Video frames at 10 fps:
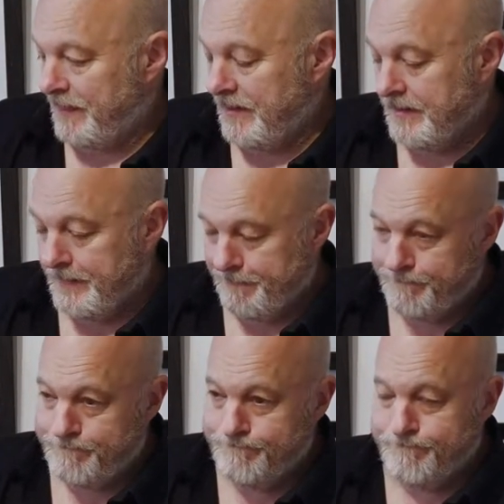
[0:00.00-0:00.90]

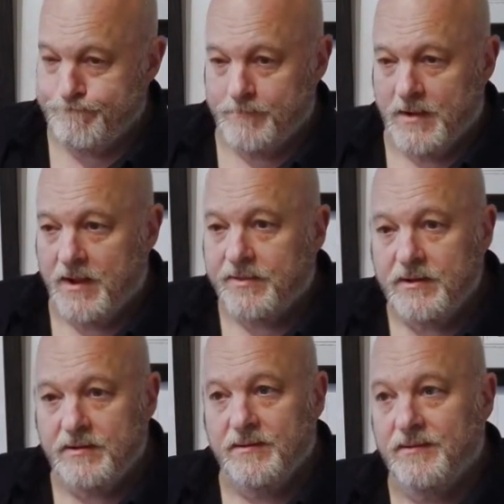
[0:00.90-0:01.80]
I
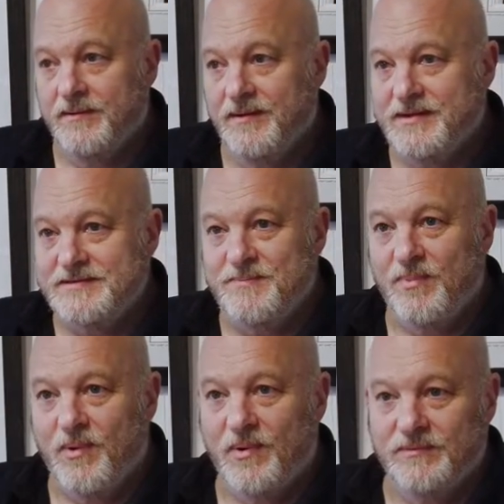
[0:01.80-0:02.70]
think it's
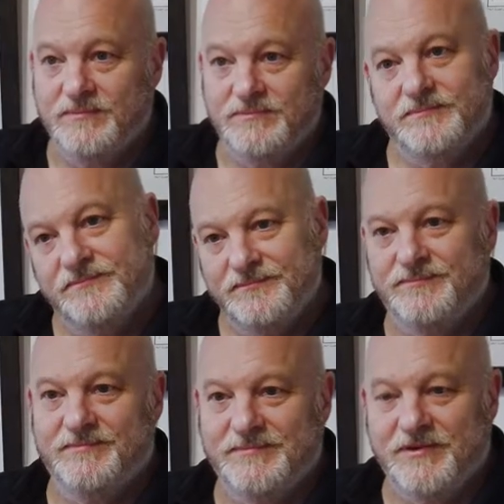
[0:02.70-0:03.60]
important.
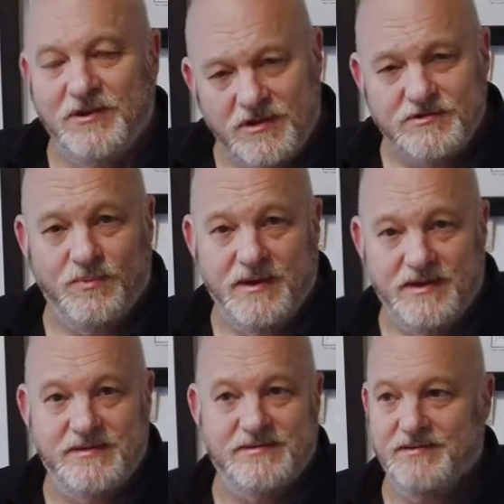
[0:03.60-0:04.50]
There are lots of
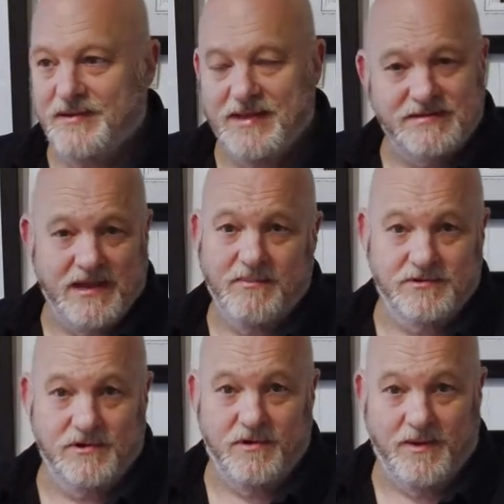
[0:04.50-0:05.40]
ways that
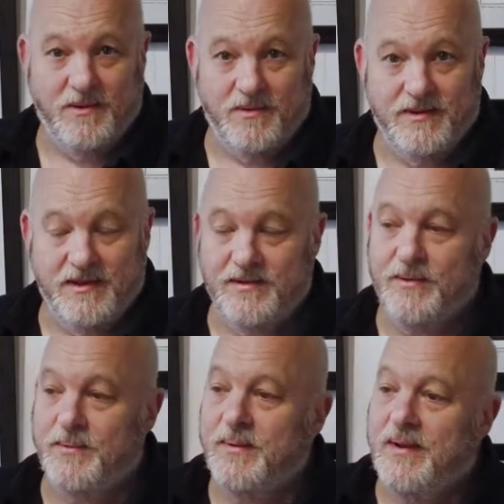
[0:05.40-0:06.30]
landscapers go about what they
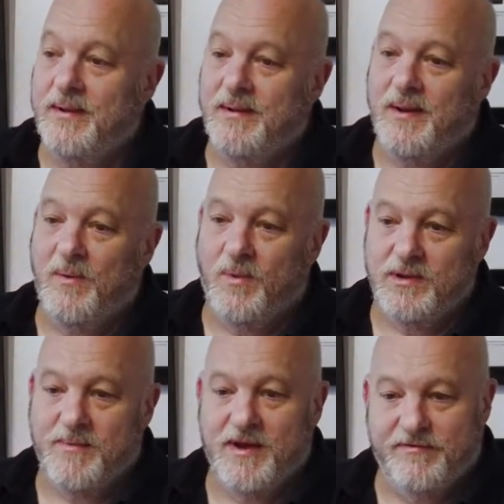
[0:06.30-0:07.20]
do. And
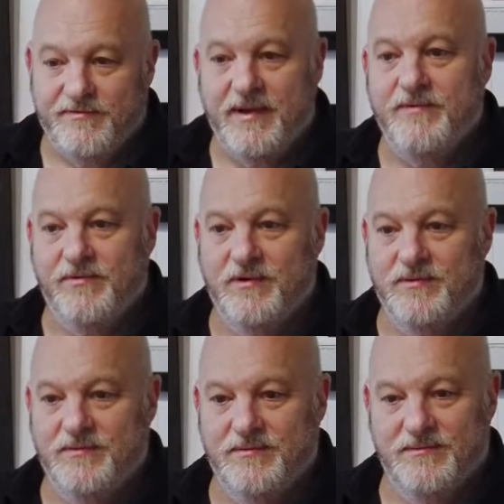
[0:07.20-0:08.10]
one of my
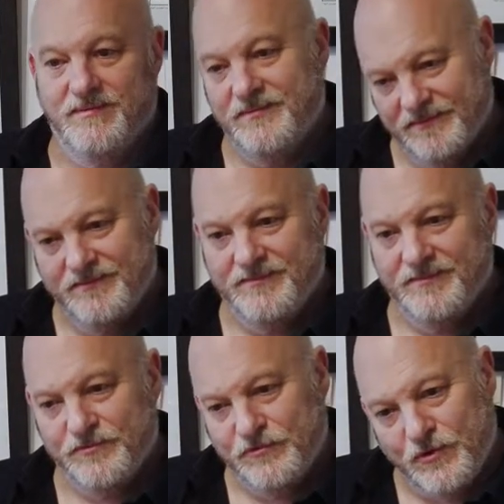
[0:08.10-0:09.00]
favourite
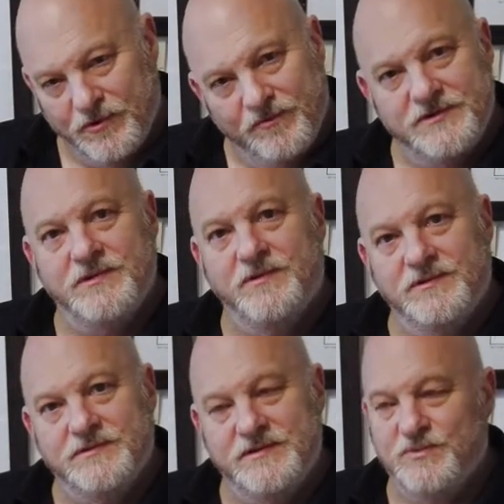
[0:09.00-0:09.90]
sort of
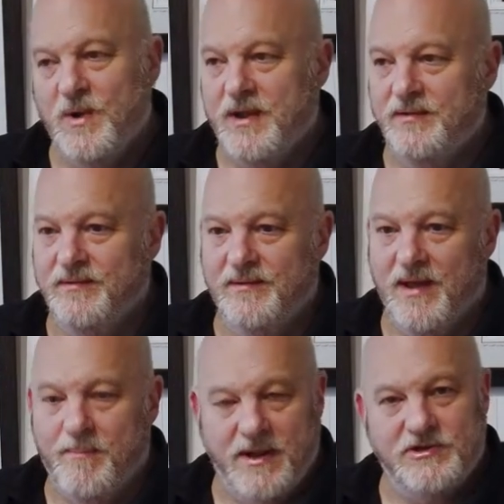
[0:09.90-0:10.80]
results is when
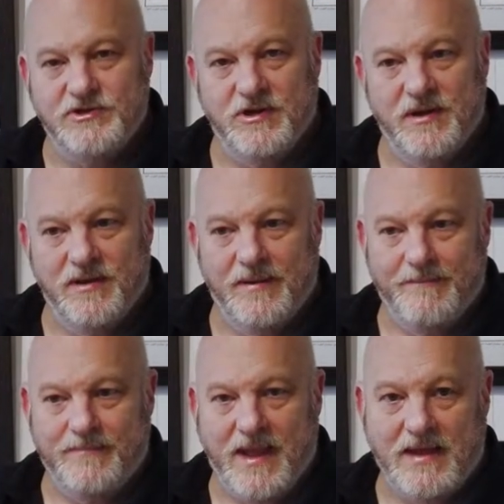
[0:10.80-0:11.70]
a picture
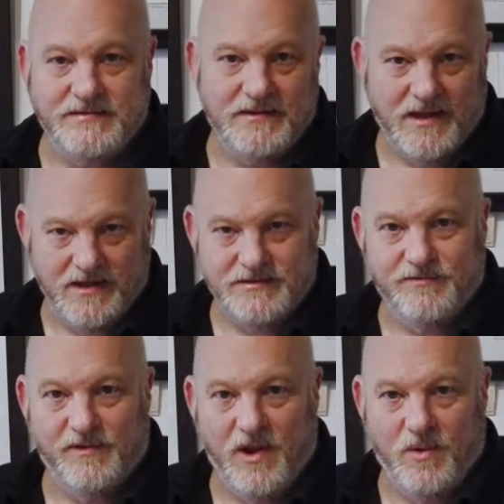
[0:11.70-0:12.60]
has a nice
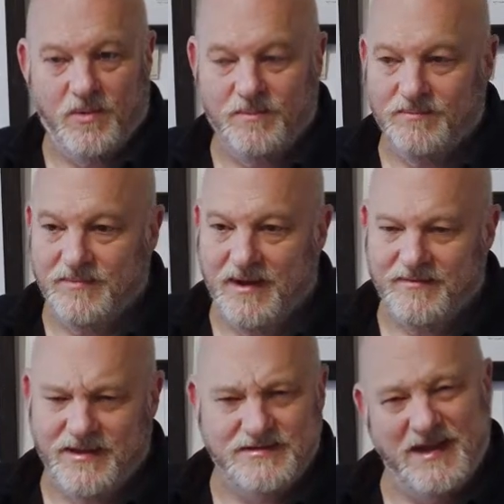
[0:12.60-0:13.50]
flow,
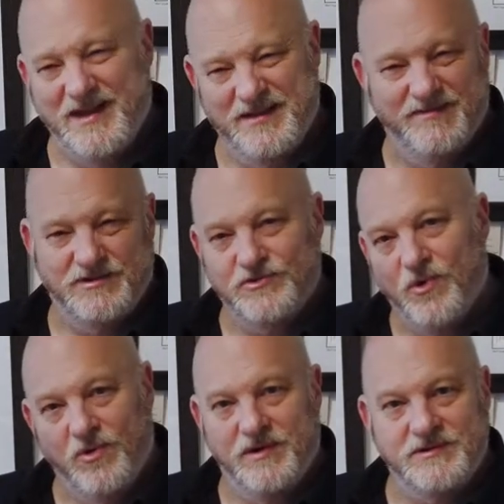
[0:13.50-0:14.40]
and there's kind of a
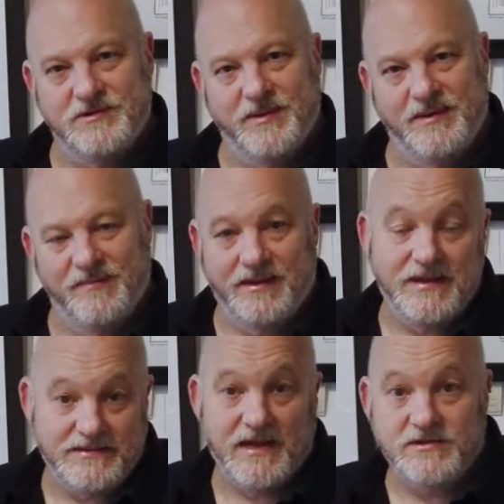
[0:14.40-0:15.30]
story to it, and
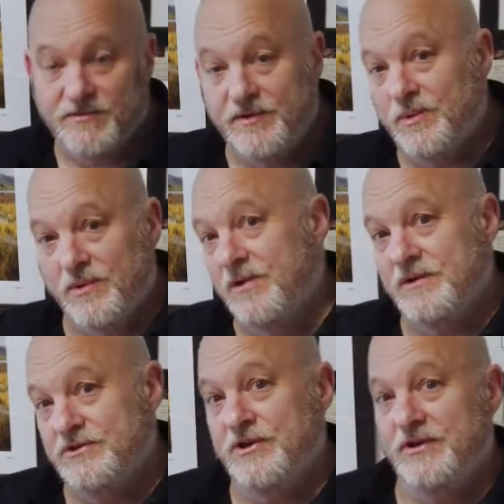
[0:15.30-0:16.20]
it takes the viewer
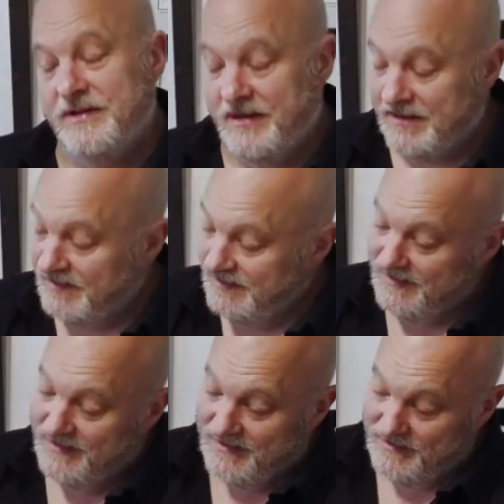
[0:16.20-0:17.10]
on a journey.
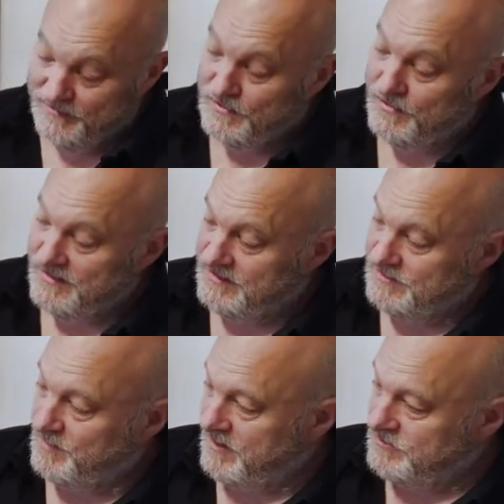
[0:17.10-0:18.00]
And if you look at
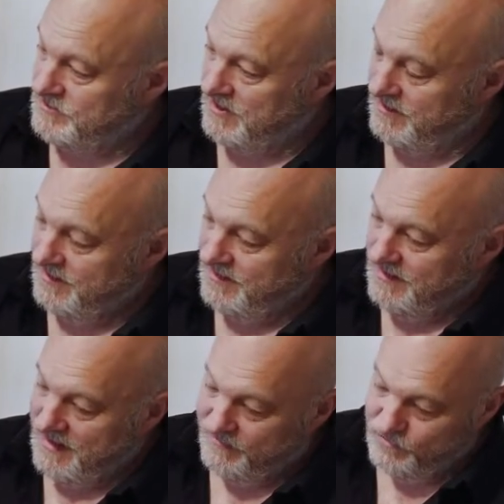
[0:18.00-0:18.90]
this picture,
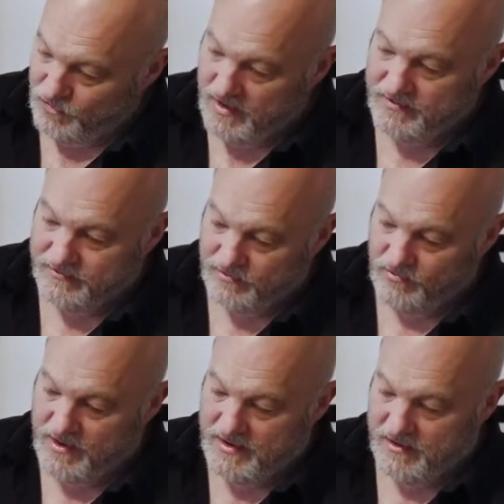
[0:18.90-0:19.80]
I've tried to
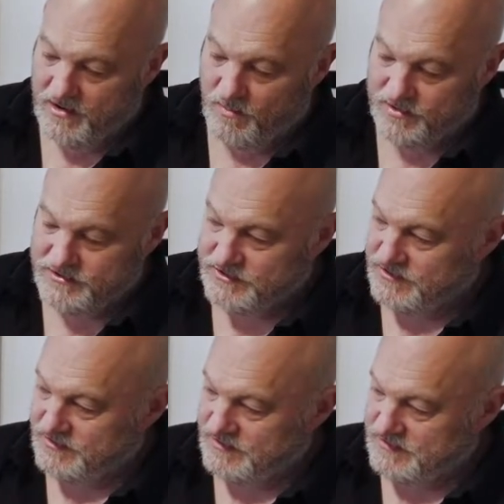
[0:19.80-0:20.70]
create a
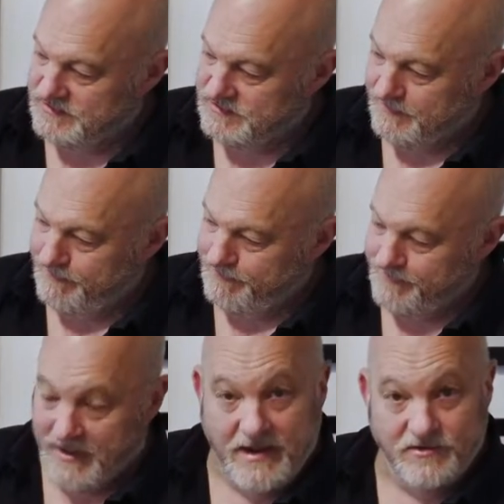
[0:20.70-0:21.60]
composition that's
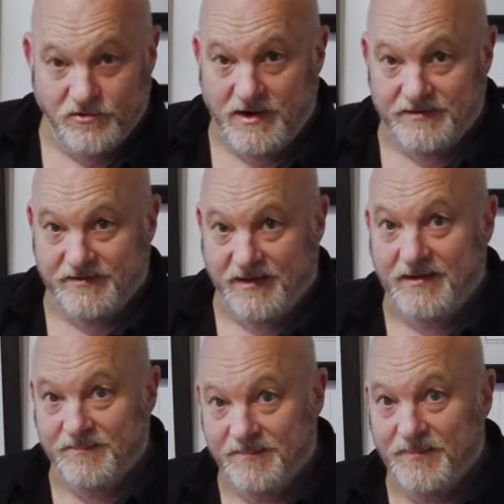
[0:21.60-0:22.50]

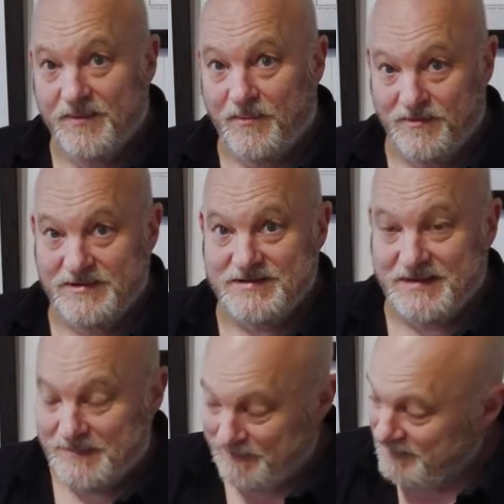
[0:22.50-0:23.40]
interesting,
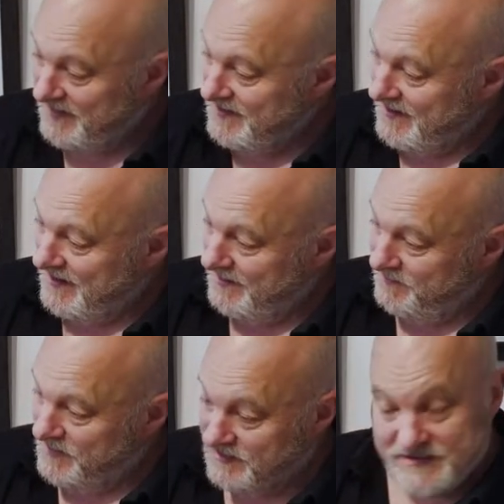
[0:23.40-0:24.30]
obviously,
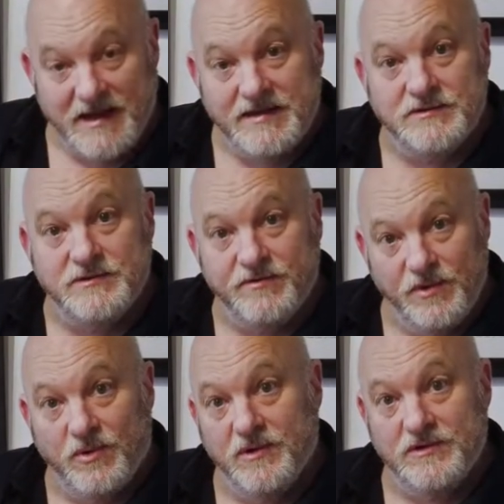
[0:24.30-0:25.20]
but that takes the
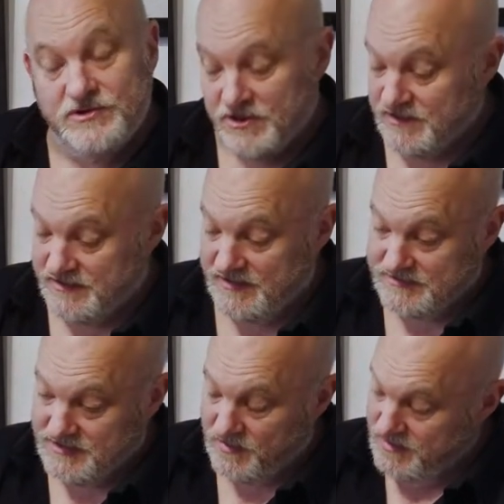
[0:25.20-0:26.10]
viewer on a journey.
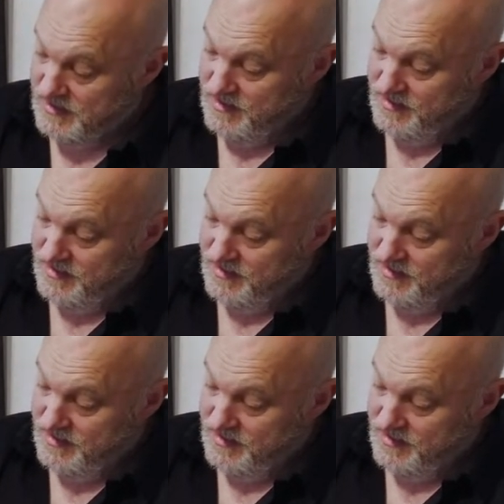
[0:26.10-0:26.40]
So,